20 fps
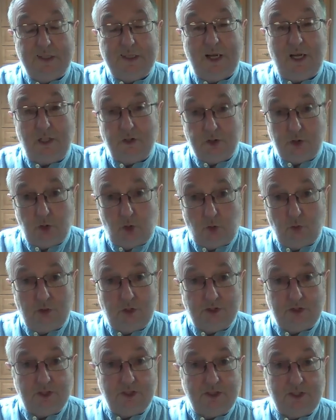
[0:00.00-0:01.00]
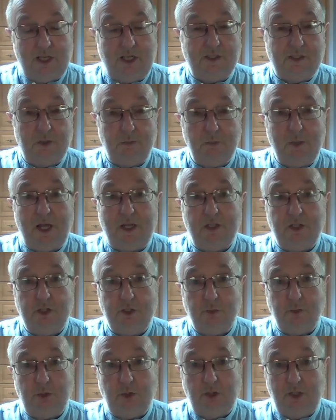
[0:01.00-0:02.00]
as long as it's at a
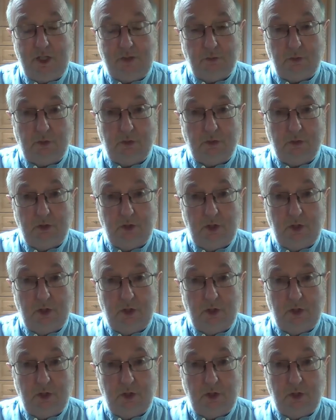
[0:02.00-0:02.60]
manageable level.